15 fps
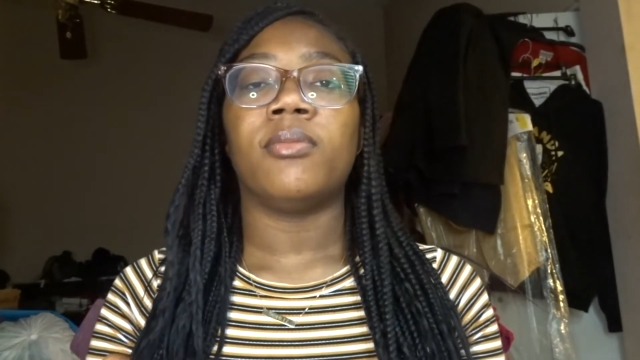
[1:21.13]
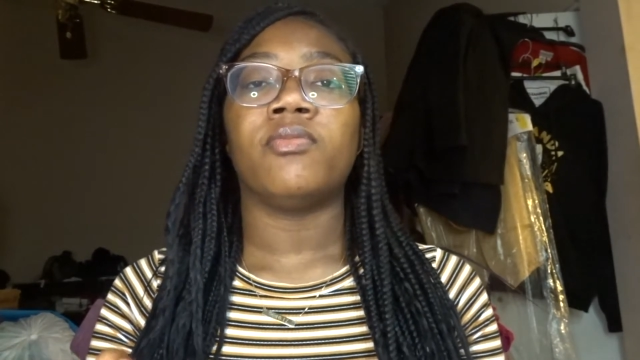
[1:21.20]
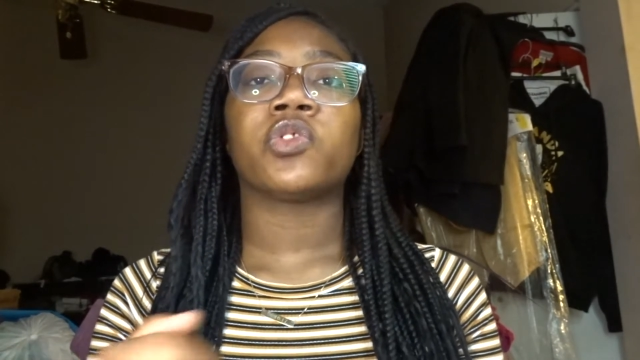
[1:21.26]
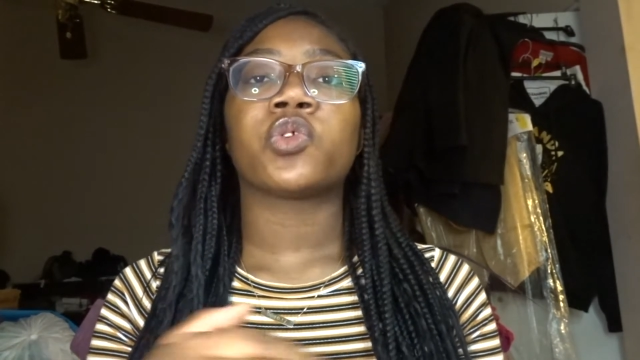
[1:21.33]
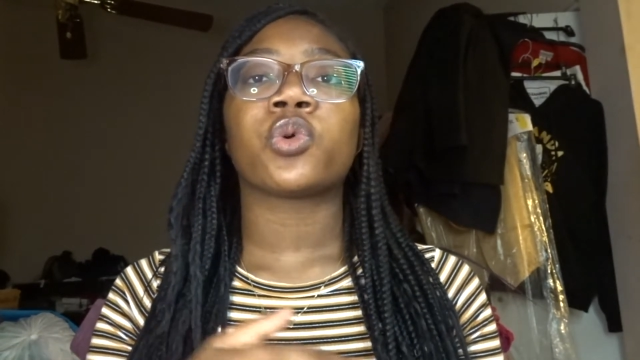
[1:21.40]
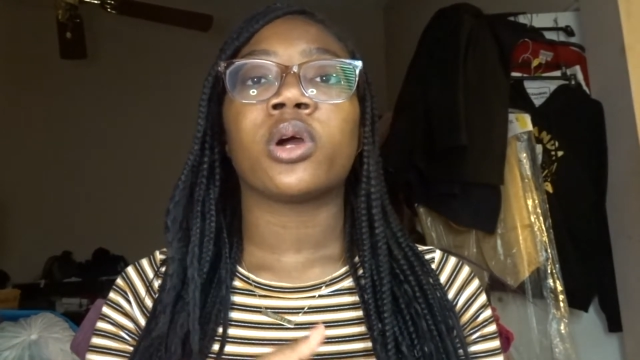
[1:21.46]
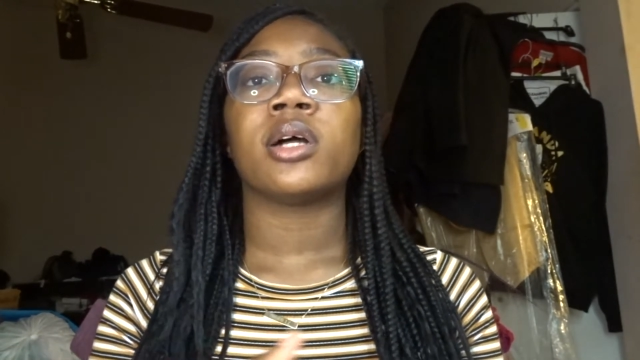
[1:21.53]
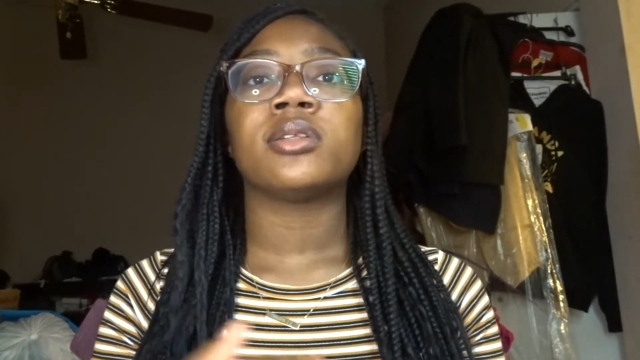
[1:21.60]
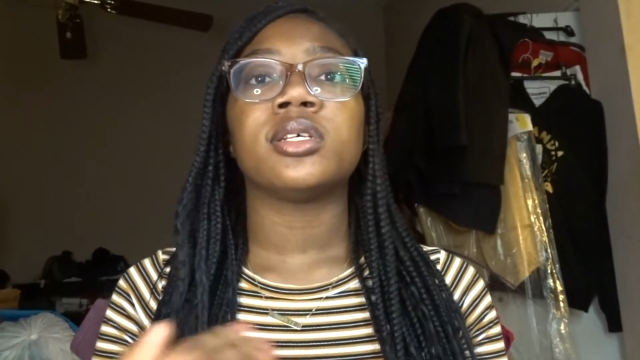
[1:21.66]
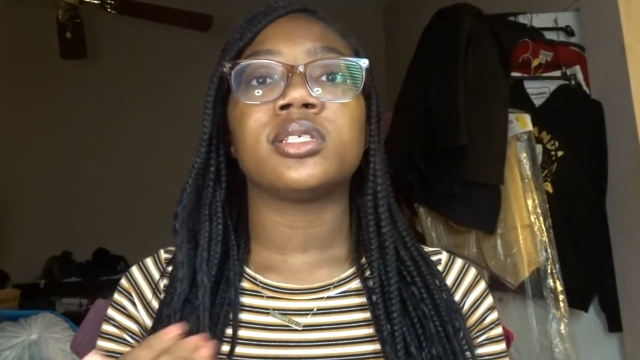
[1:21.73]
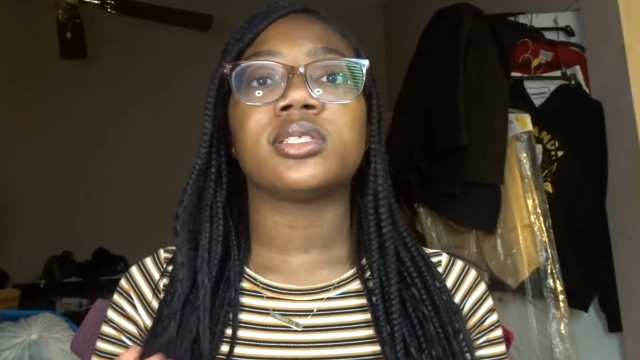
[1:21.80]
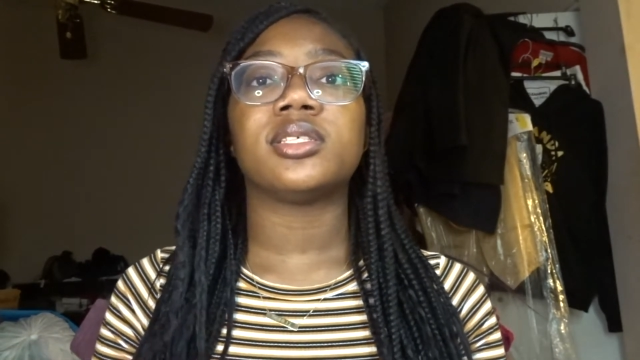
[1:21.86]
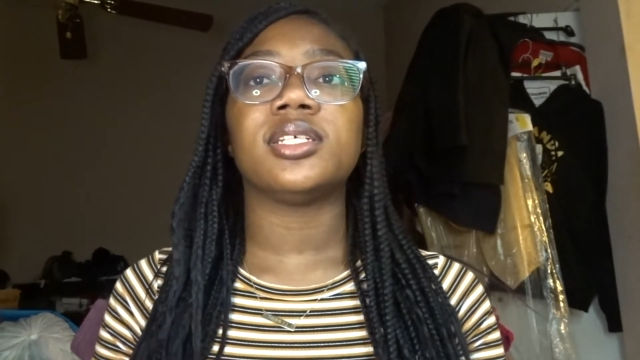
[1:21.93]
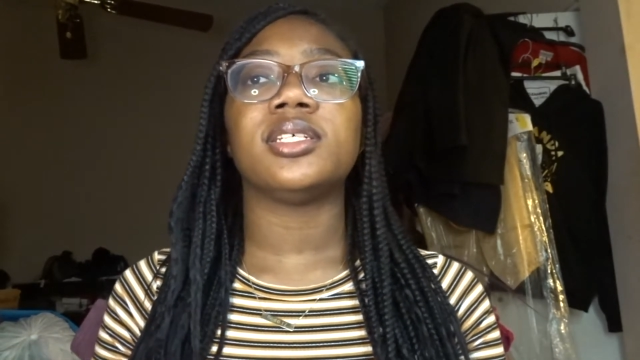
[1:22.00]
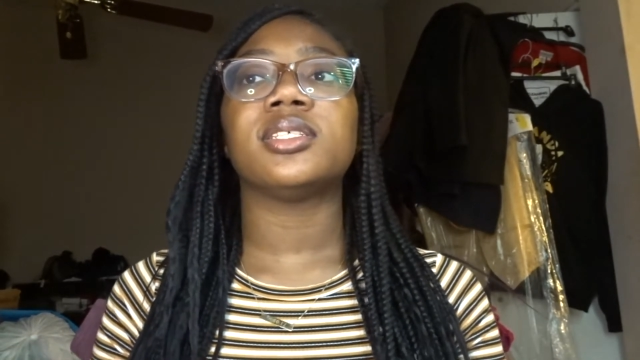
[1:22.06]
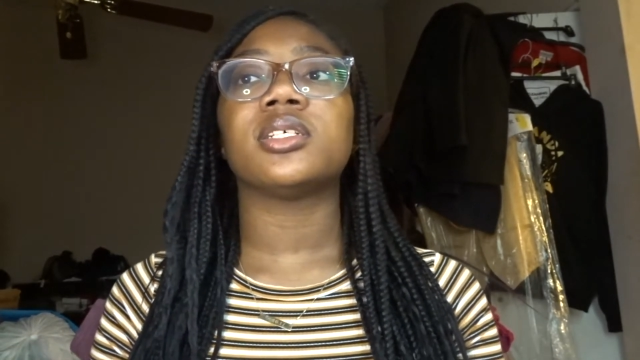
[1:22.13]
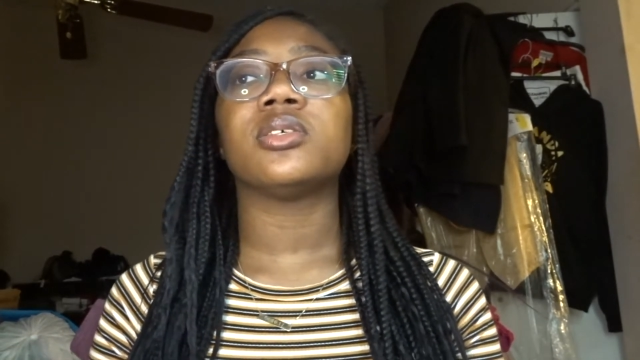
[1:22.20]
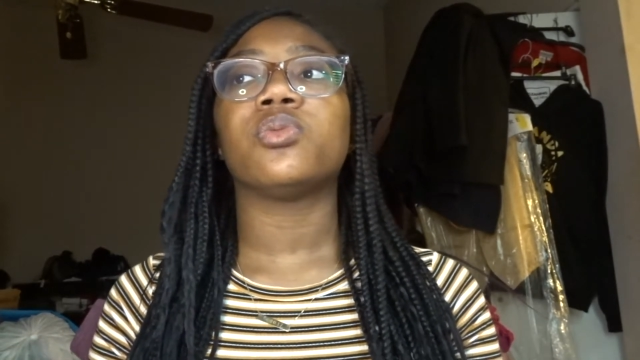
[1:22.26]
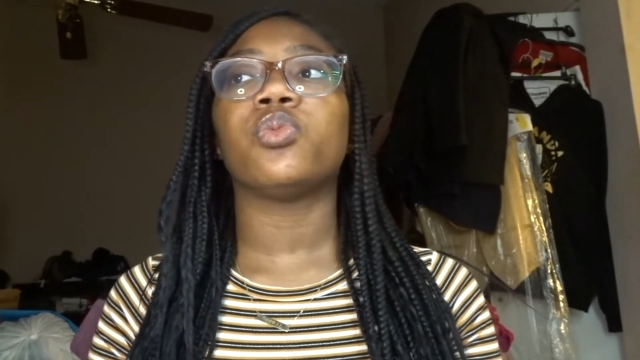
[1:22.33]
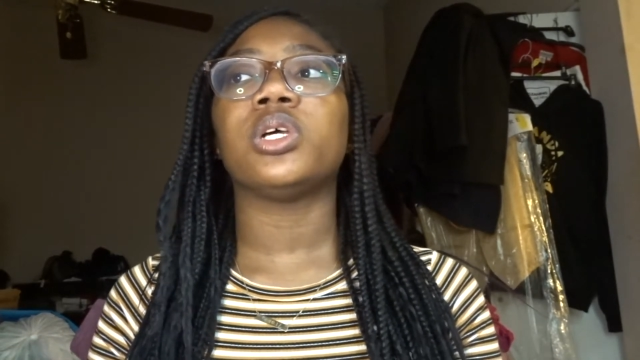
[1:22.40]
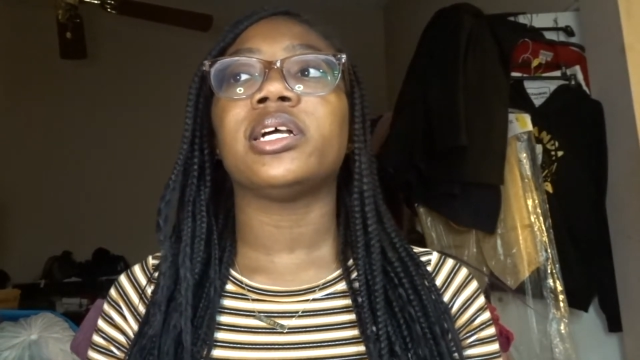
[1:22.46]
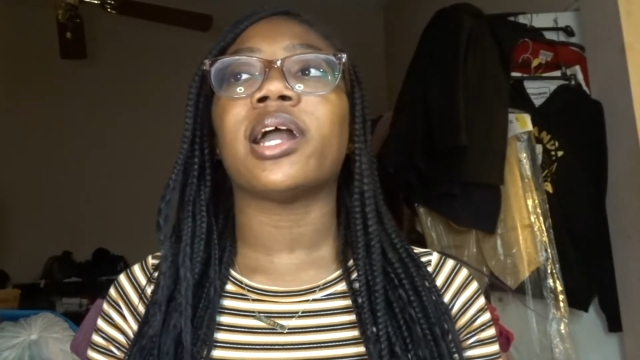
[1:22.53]
throughout this season
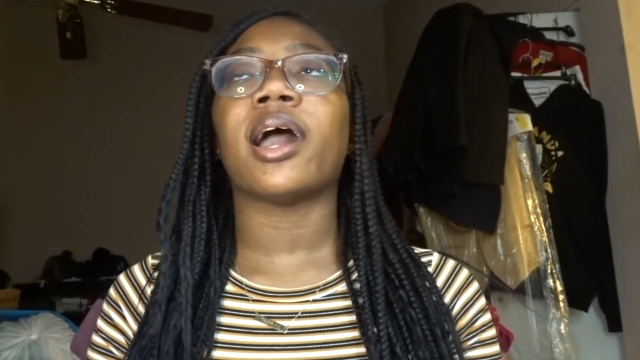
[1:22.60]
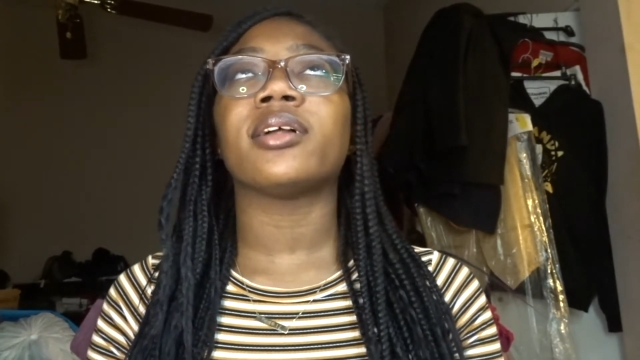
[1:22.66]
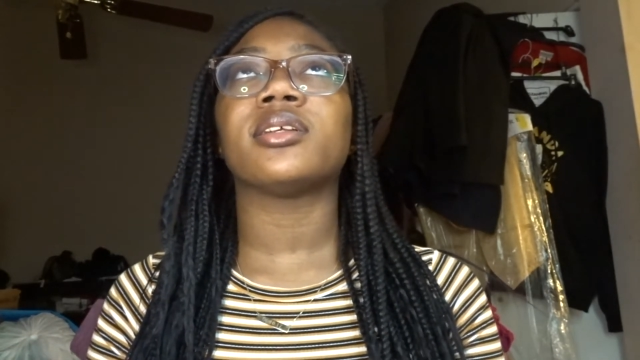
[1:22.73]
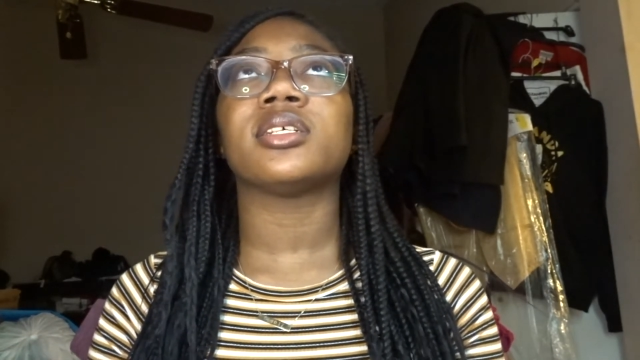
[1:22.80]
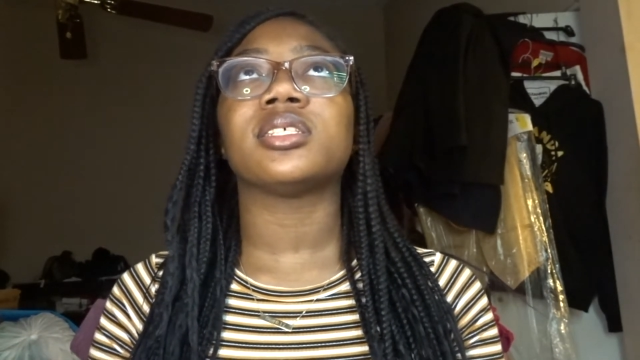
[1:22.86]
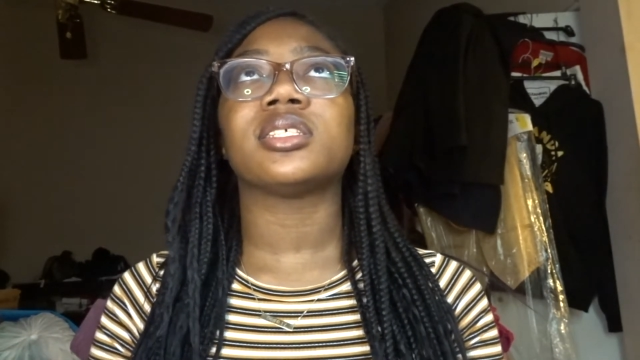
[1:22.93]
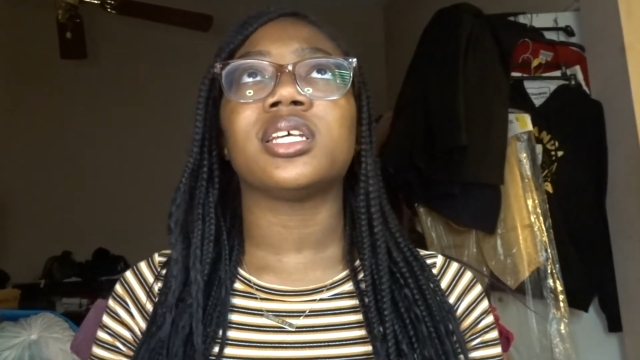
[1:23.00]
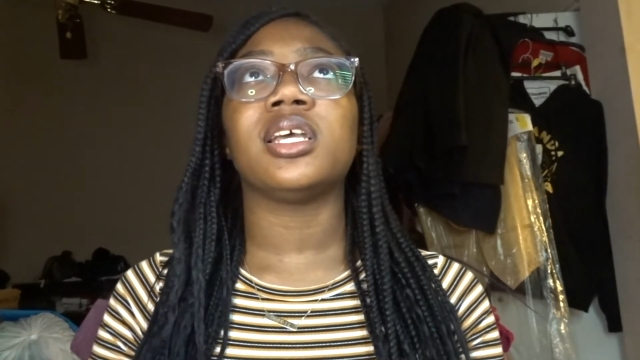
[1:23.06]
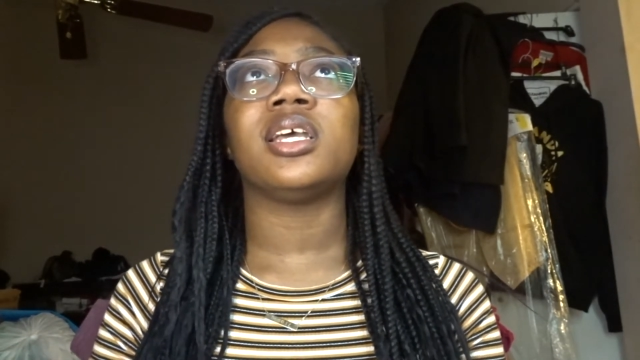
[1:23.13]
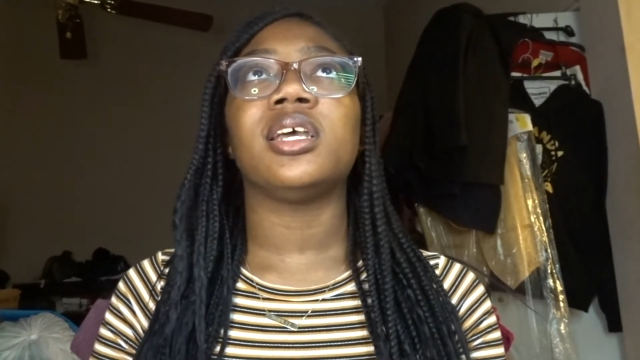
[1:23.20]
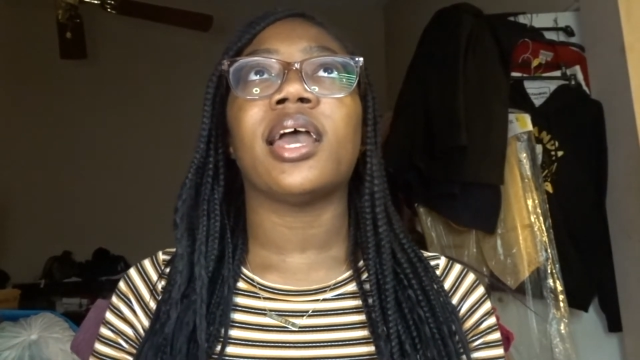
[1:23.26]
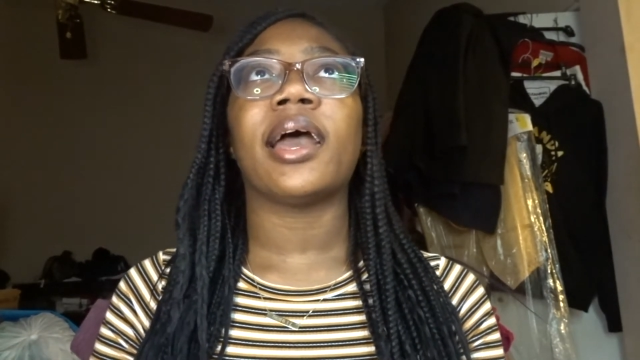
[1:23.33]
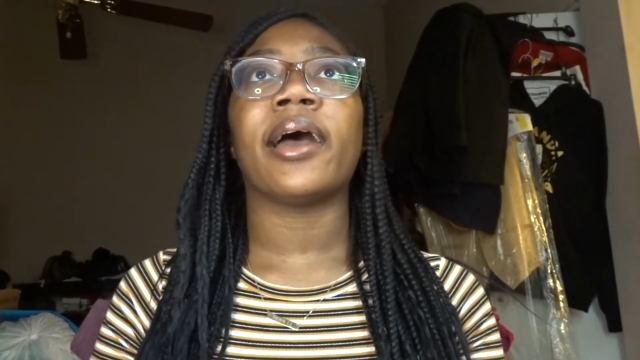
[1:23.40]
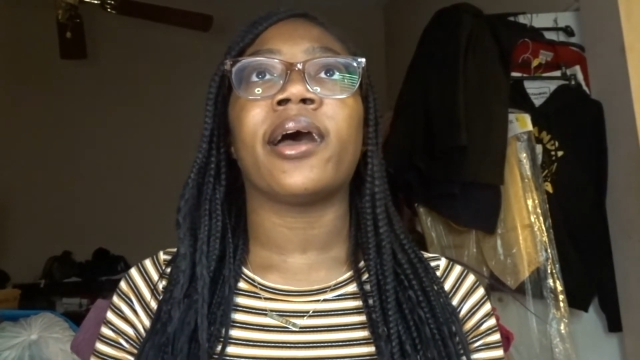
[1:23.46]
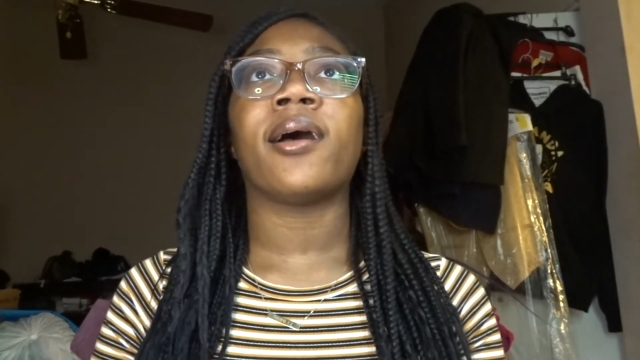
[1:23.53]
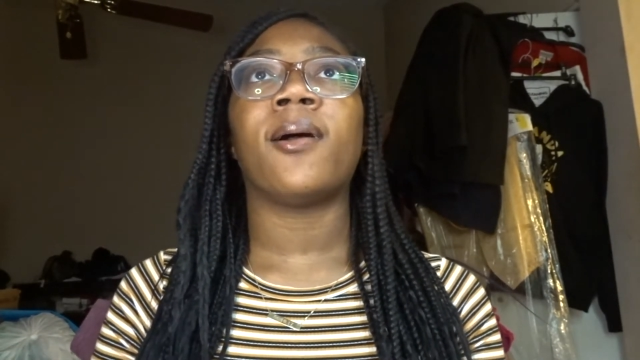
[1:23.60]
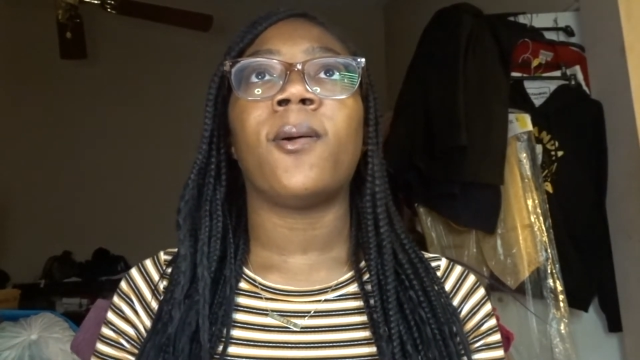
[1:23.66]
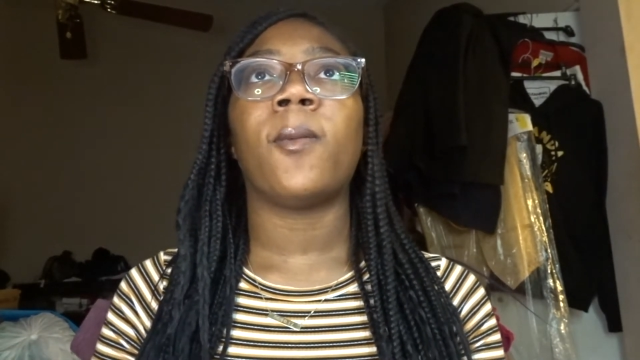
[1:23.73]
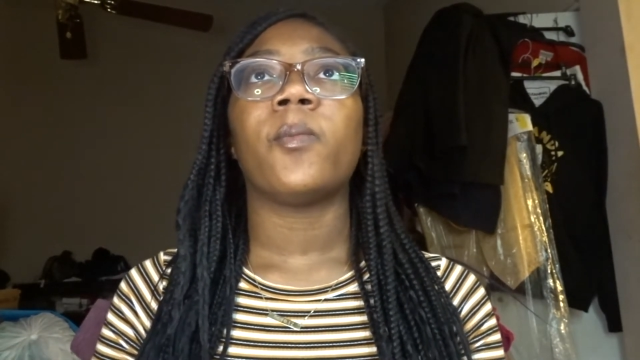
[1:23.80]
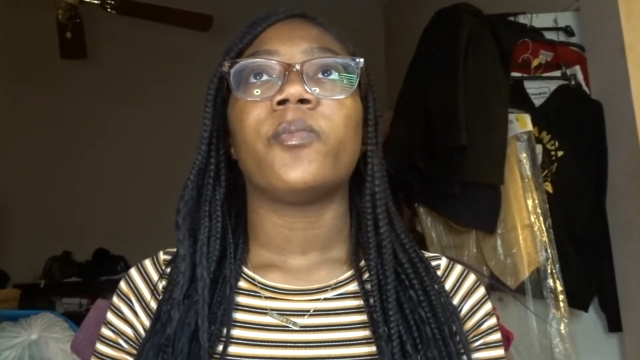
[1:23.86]
we got to see how